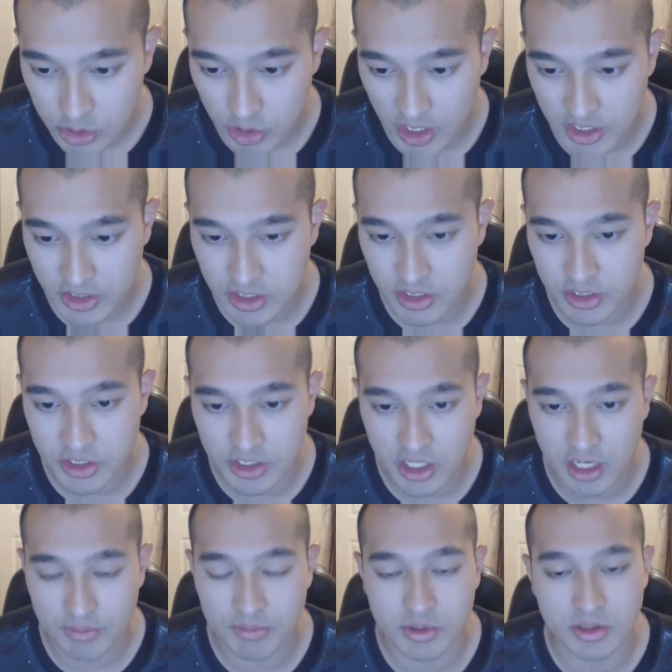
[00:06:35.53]
trying to
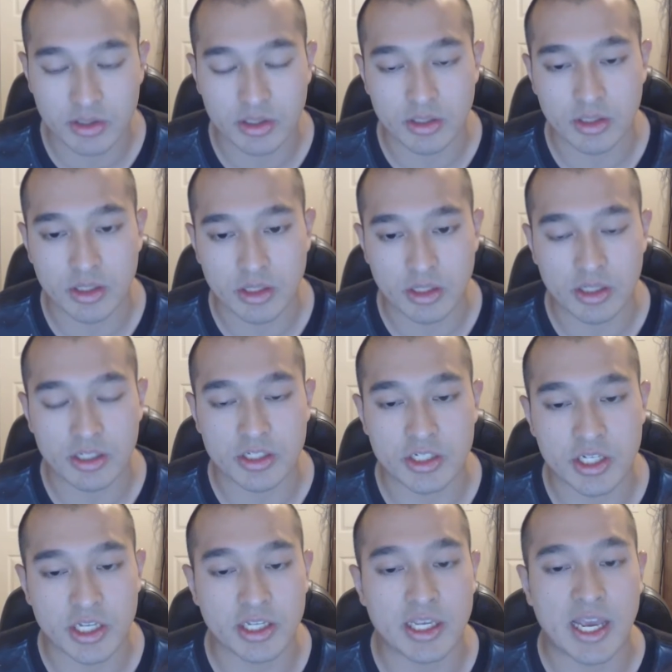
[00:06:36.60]
stop.
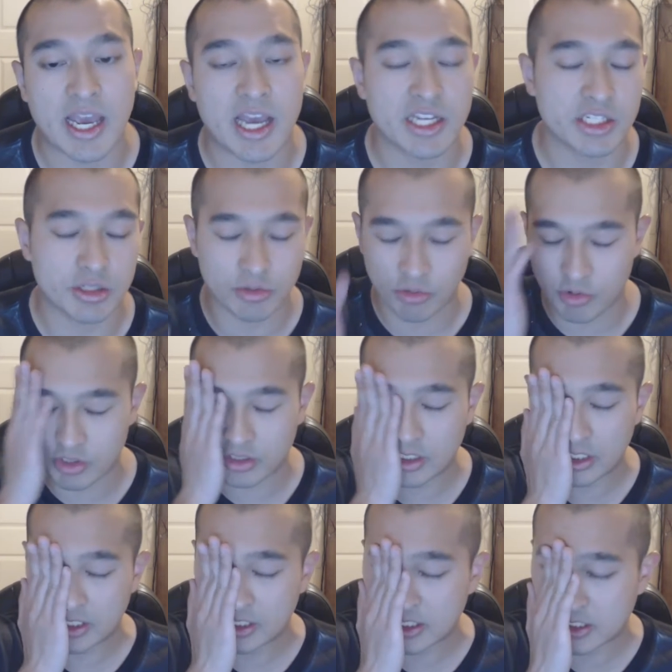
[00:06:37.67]
Sig asks one
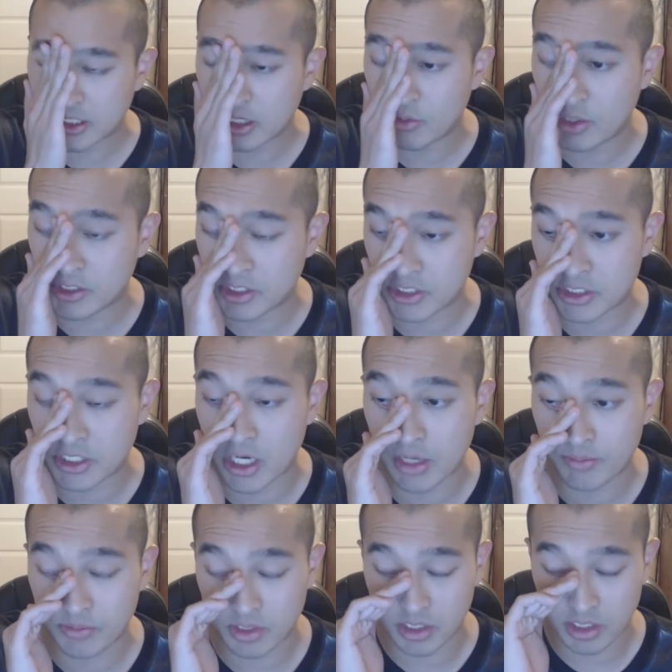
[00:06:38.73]
thing, is there a way to
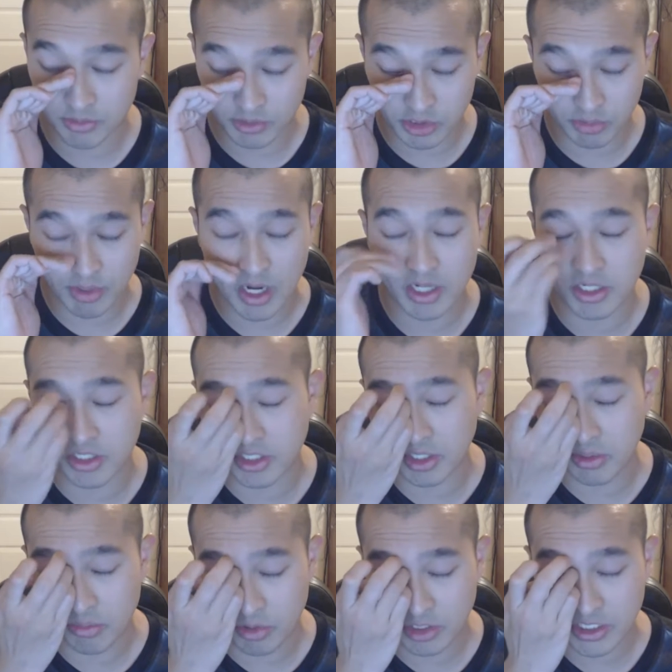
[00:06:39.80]
stop
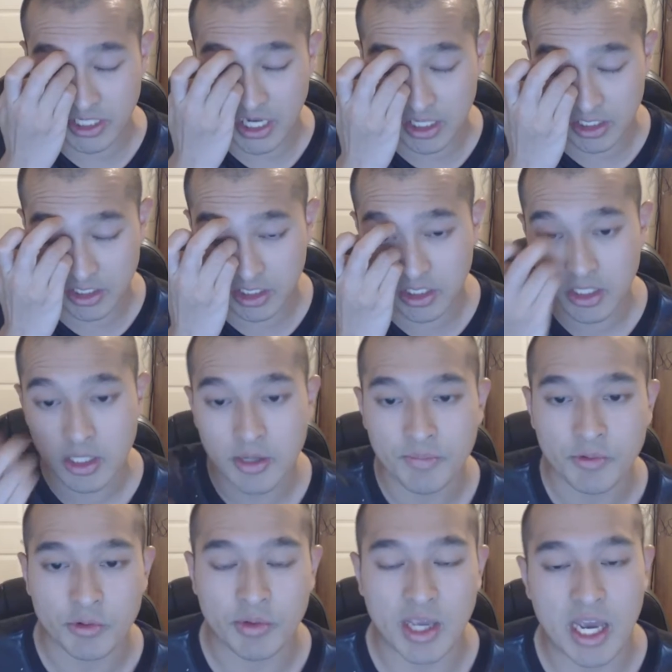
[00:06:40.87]
humanity's immortality?
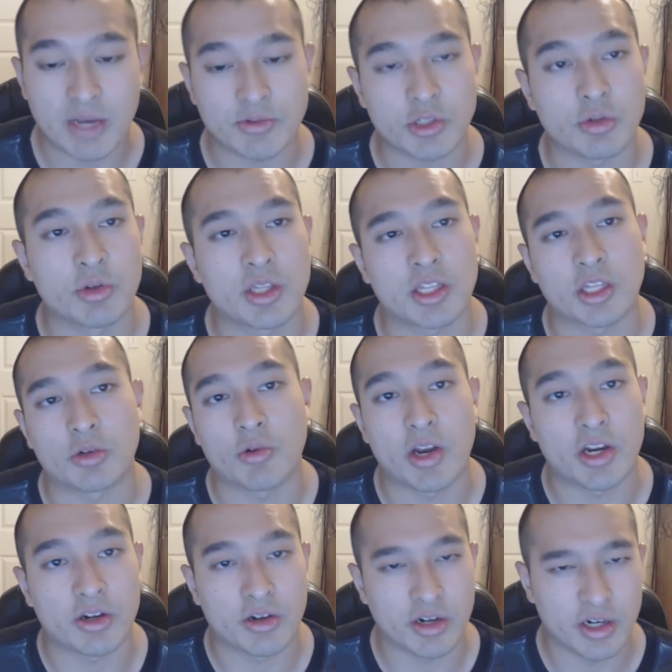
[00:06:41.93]
We have to it that the
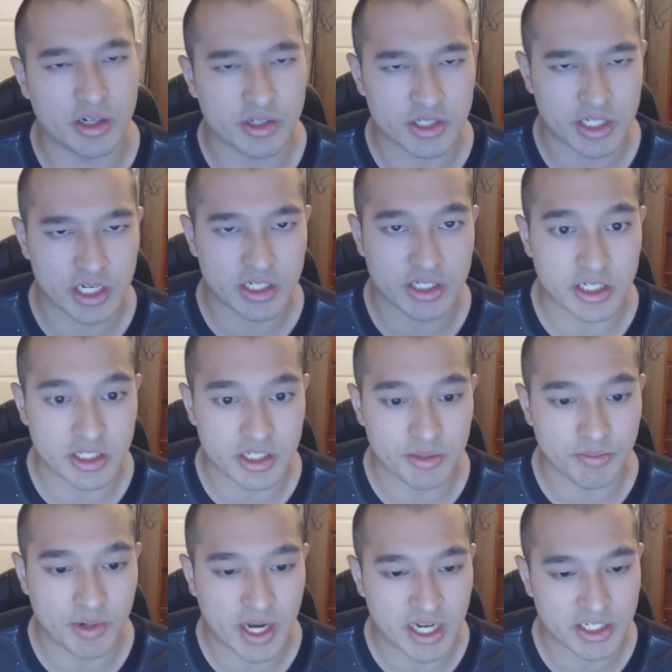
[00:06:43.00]
Greater Grail says it's
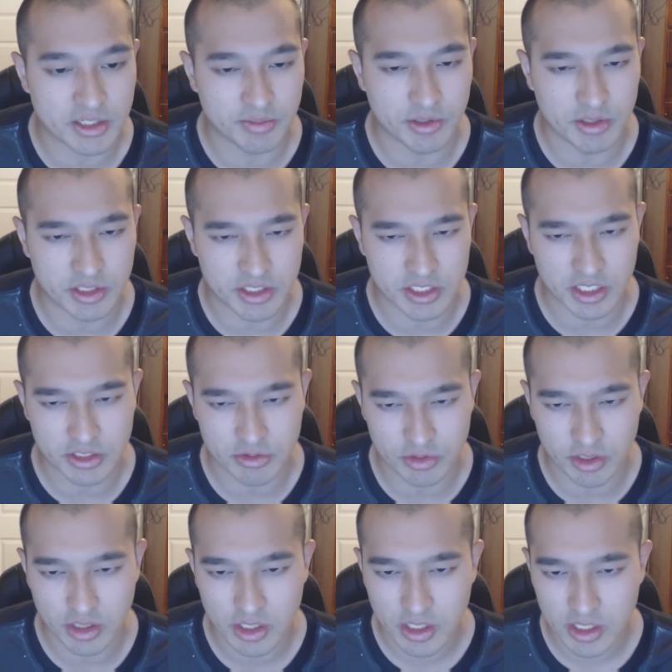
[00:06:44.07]
impossible,
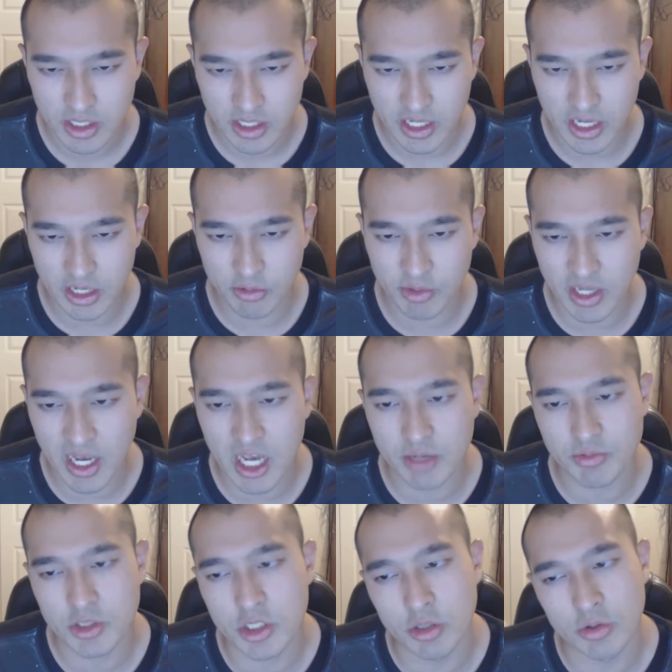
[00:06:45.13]
etc. And we
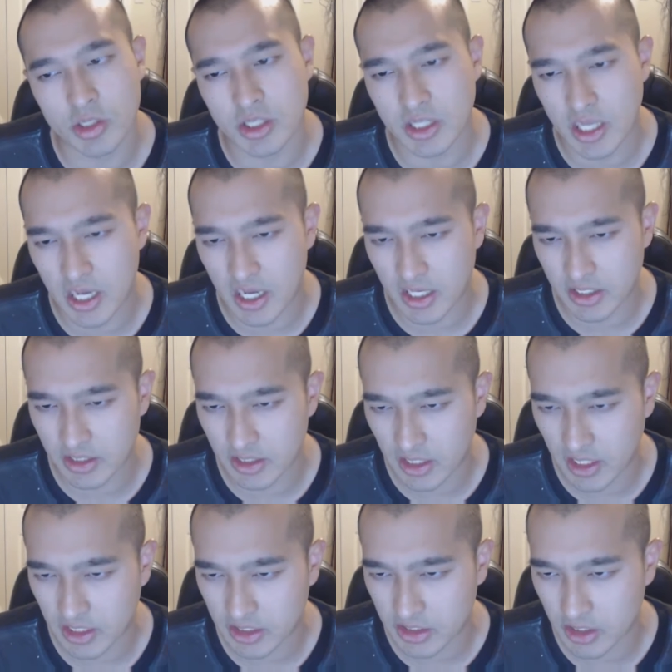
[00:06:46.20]
have to it that,
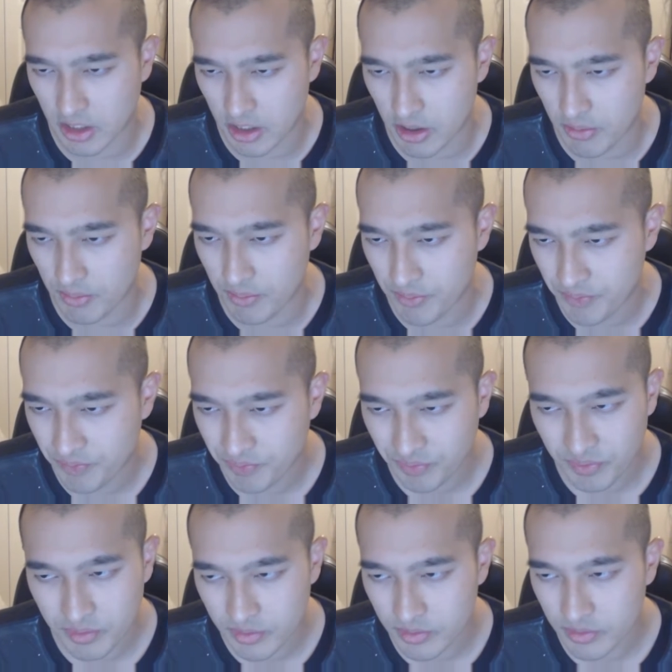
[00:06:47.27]
like,
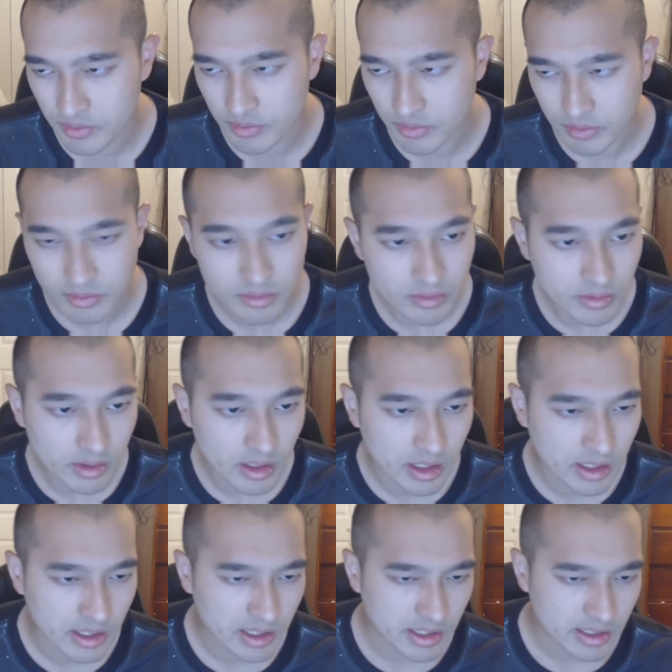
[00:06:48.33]

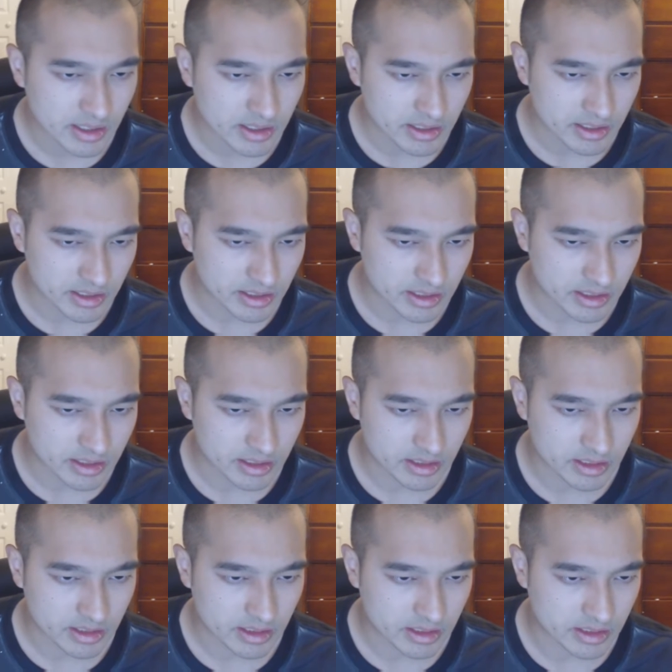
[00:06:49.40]

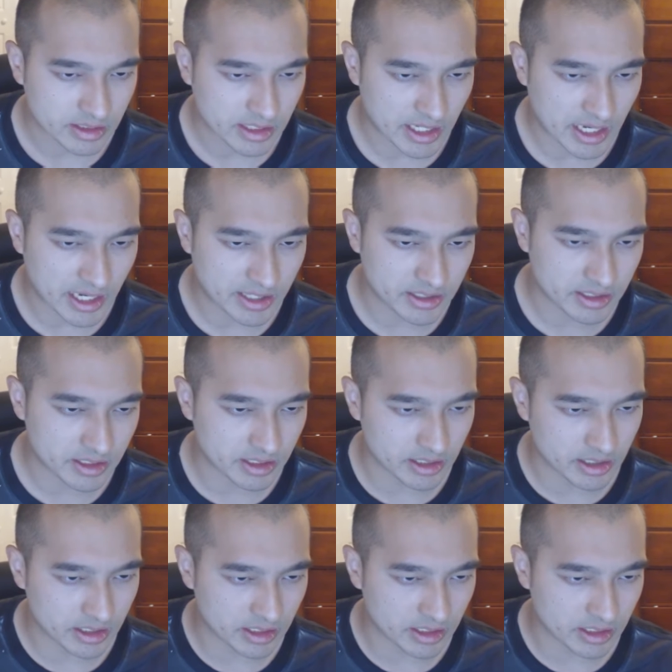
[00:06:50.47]
that